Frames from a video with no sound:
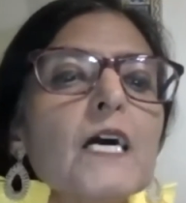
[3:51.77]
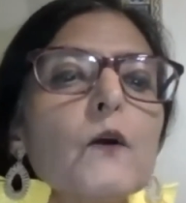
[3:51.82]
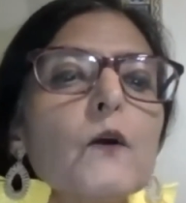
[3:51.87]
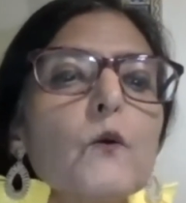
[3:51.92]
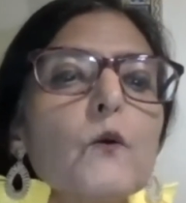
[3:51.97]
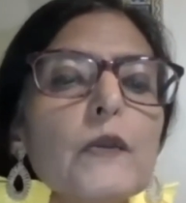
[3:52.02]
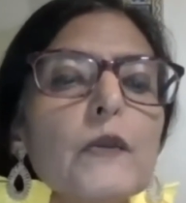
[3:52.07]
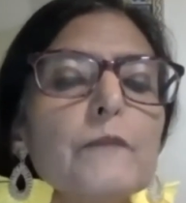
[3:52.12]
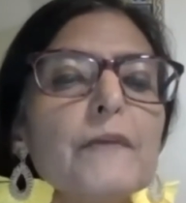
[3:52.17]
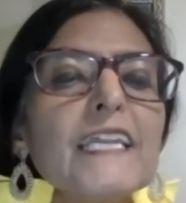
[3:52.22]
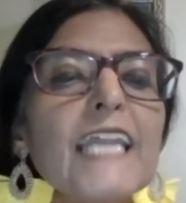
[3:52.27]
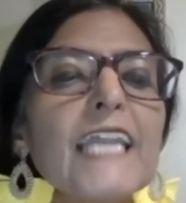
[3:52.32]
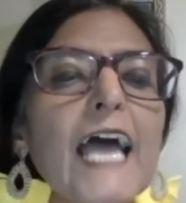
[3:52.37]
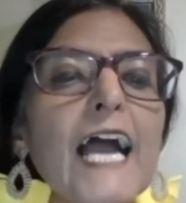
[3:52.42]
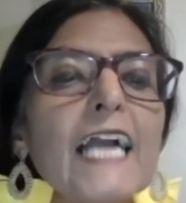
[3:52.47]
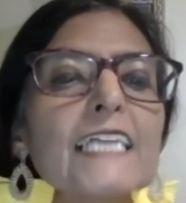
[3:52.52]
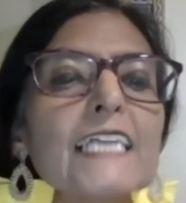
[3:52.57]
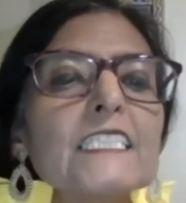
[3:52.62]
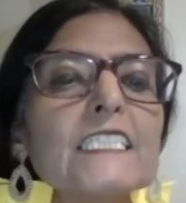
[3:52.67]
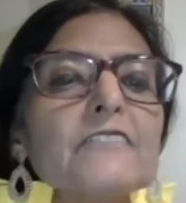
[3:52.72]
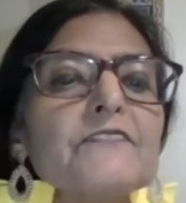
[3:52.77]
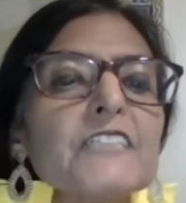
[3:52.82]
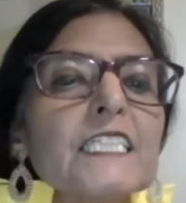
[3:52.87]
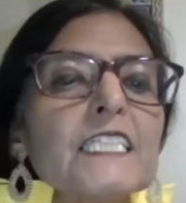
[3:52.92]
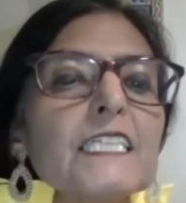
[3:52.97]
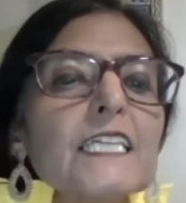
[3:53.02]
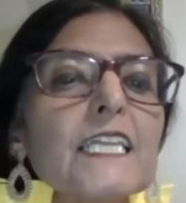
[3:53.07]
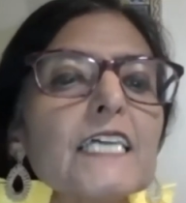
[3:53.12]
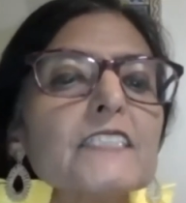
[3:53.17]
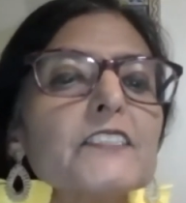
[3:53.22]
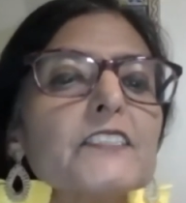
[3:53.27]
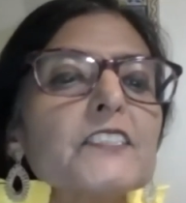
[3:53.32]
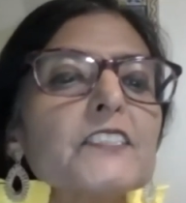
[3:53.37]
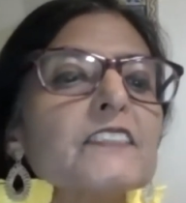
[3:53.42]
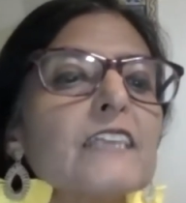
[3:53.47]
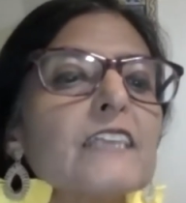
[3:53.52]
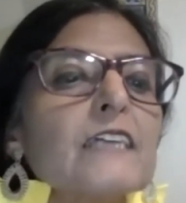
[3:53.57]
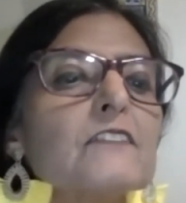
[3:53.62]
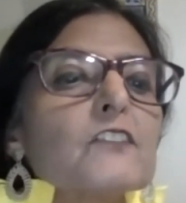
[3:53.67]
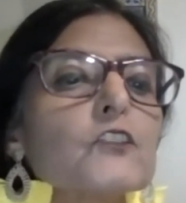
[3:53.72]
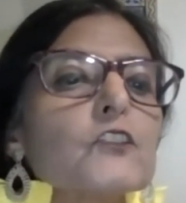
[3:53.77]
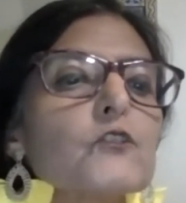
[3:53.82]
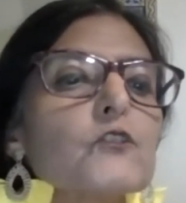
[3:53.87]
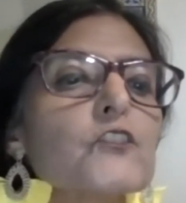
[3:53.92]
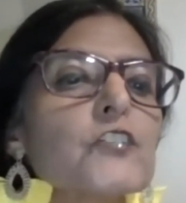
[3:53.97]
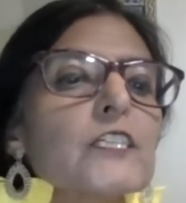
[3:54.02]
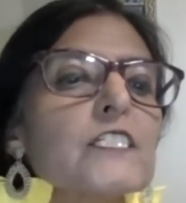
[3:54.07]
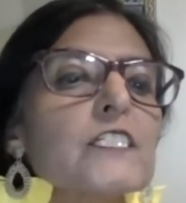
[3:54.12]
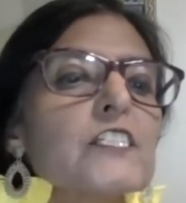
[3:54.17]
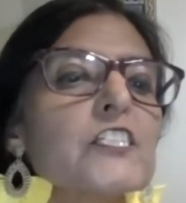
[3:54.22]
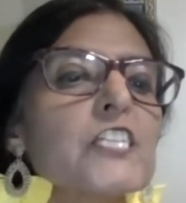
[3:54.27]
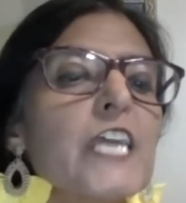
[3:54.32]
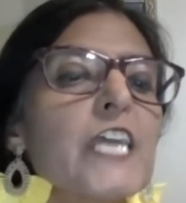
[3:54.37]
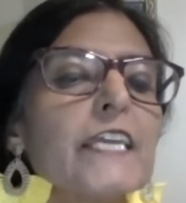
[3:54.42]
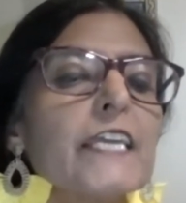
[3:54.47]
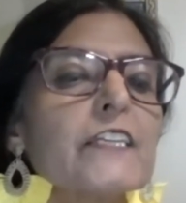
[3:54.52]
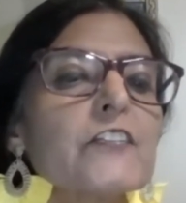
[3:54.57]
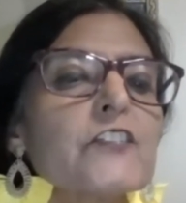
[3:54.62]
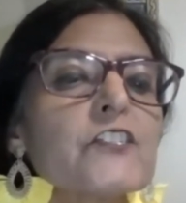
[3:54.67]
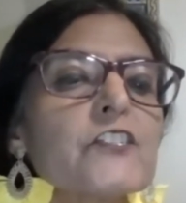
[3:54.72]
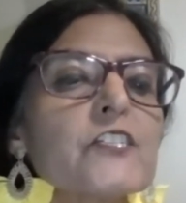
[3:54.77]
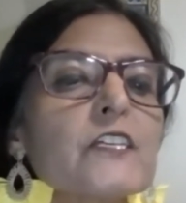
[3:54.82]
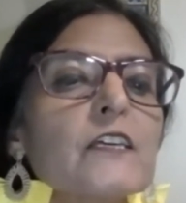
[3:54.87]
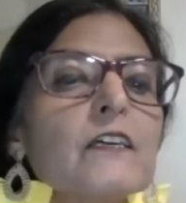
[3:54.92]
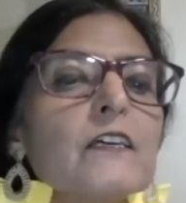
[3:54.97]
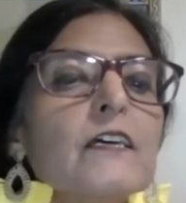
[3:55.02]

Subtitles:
Women Active in Letters and Social Change,